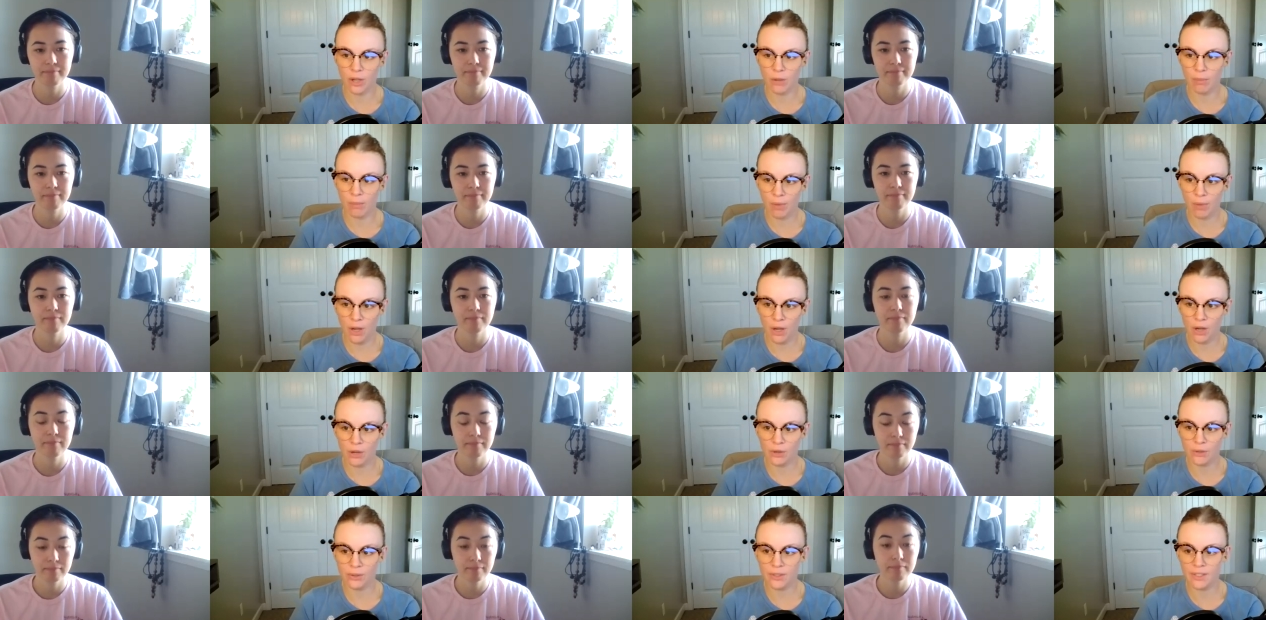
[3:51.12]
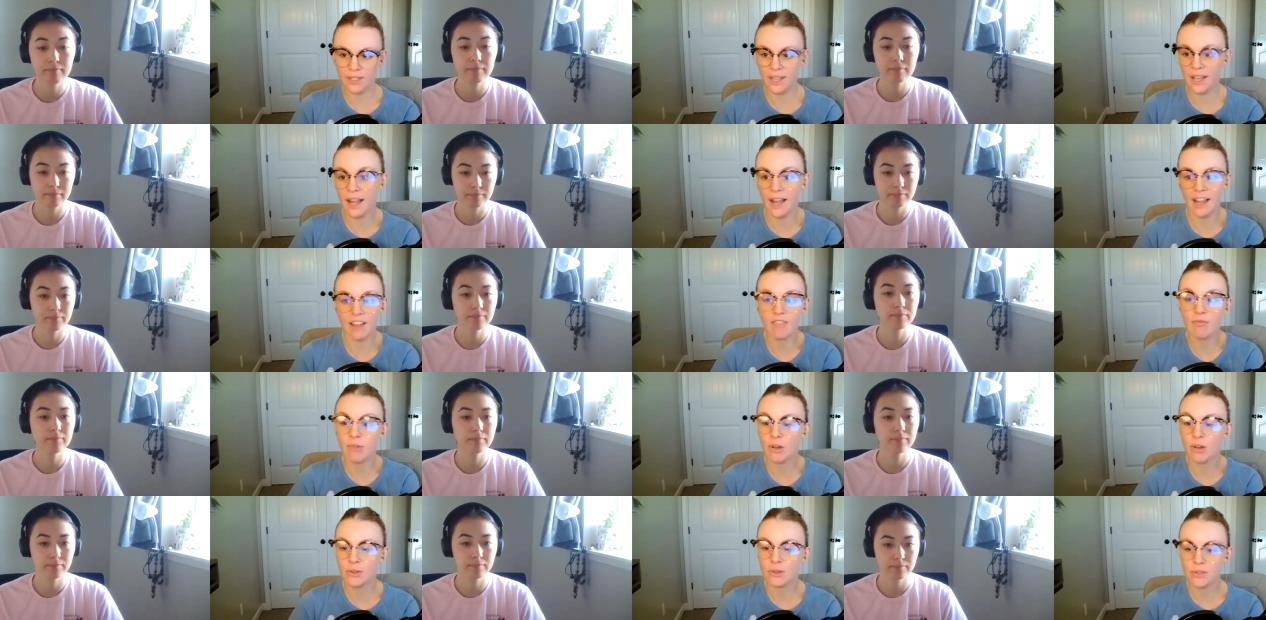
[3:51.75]
Speaker 1: will post, like
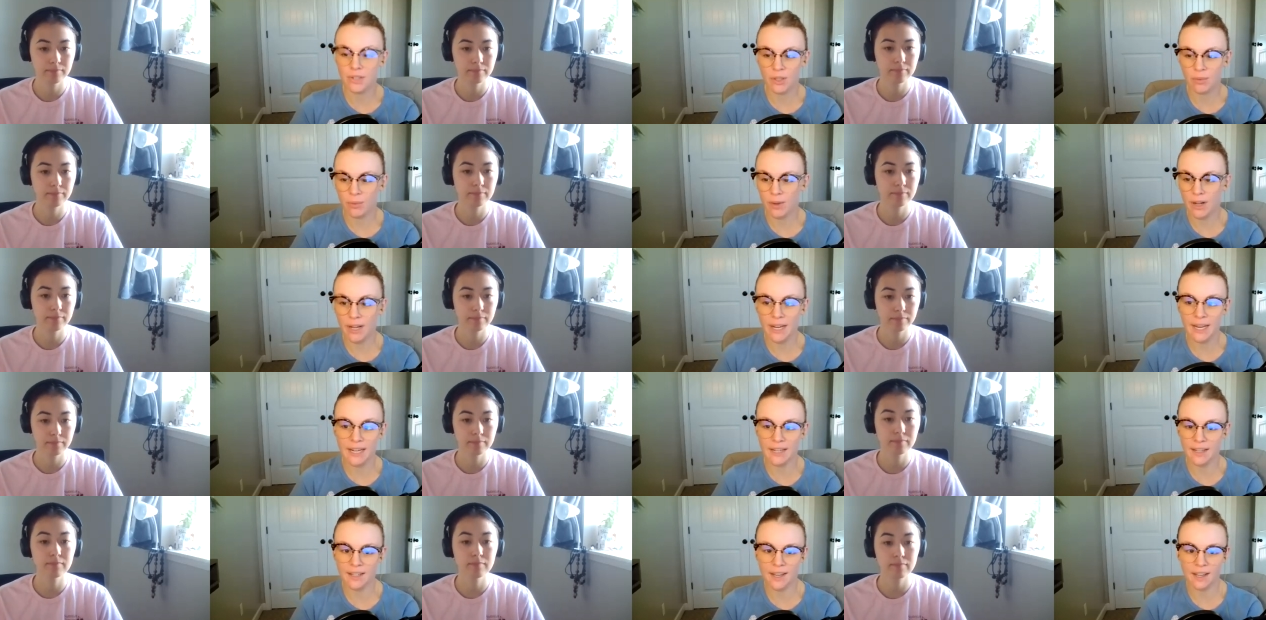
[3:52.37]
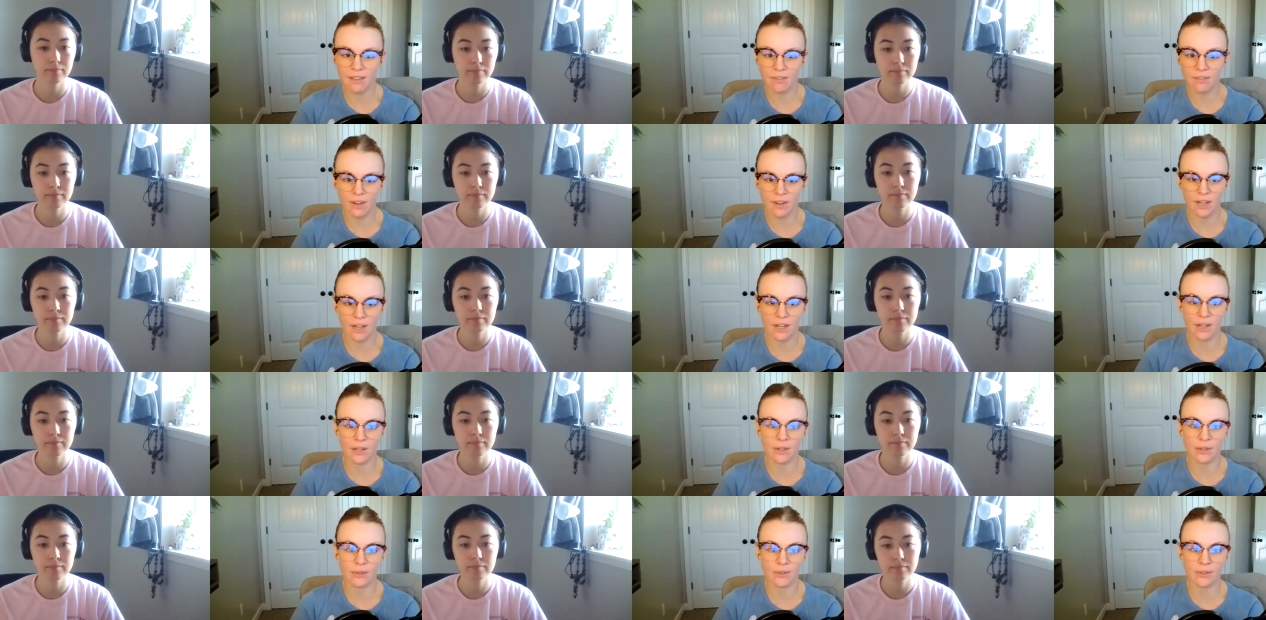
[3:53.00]
I've posted what I eat in a day
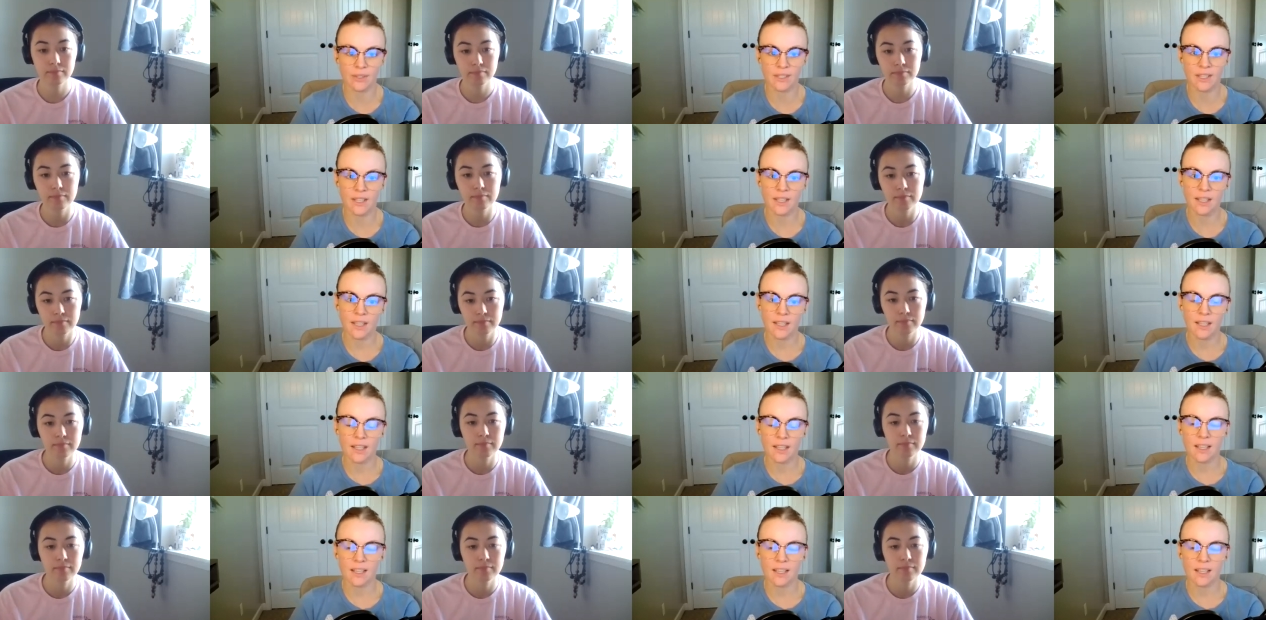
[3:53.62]
videos.